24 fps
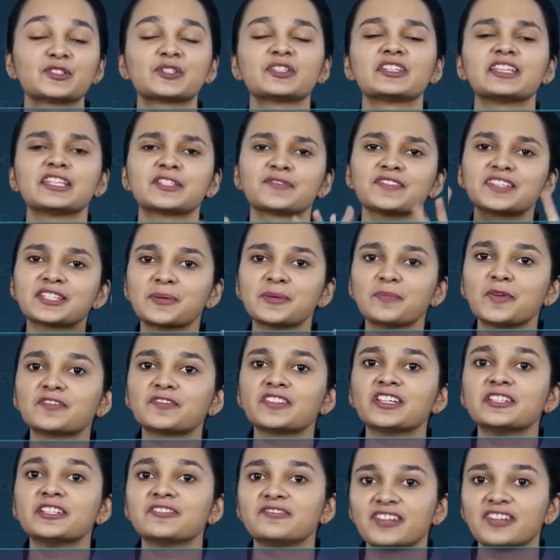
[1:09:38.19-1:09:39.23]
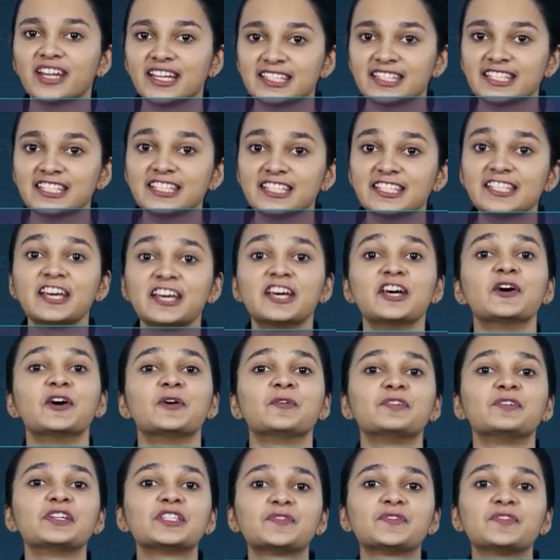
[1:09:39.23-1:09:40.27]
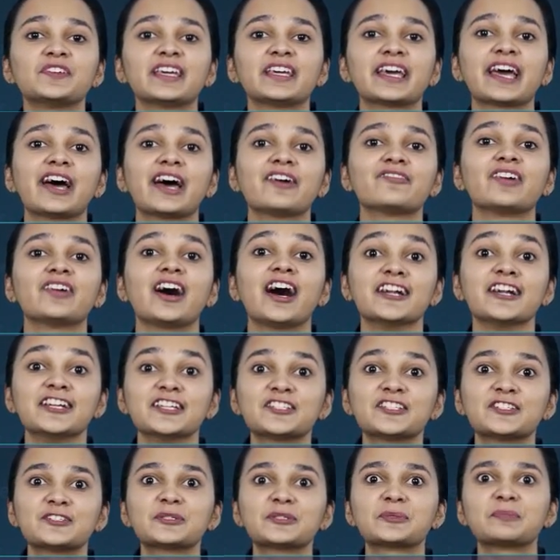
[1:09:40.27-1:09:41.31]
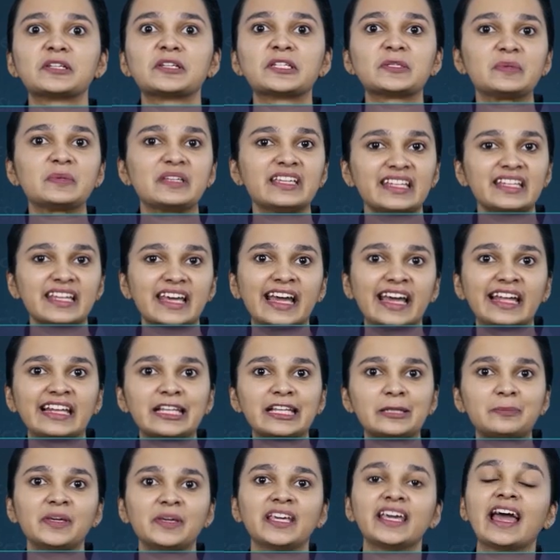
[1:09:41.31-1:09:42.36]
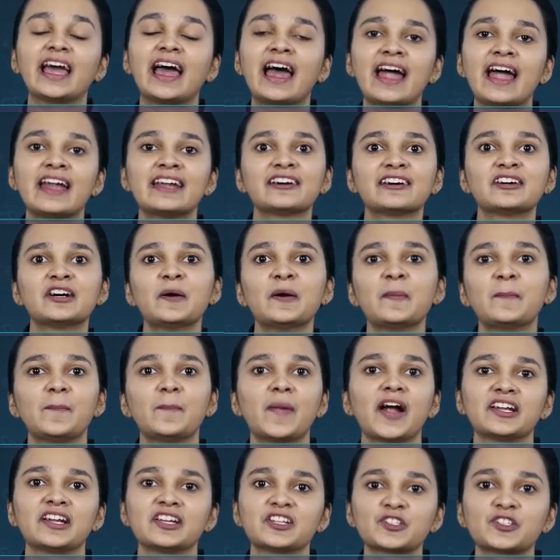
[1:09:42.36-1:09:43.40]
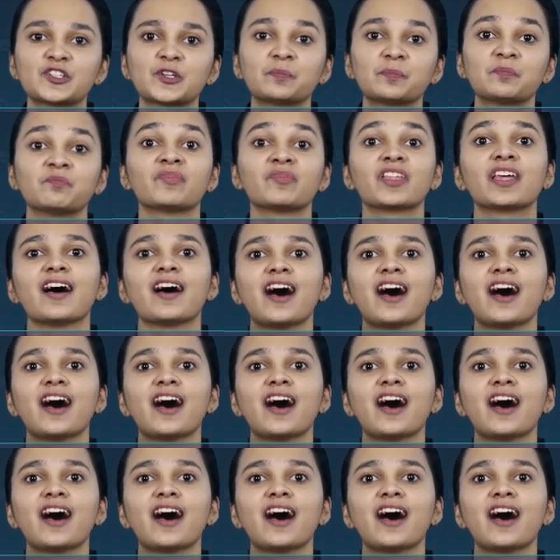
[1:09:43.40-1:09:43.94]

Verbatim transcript: So these were some of the differences which we have understood between LLP and a partnership.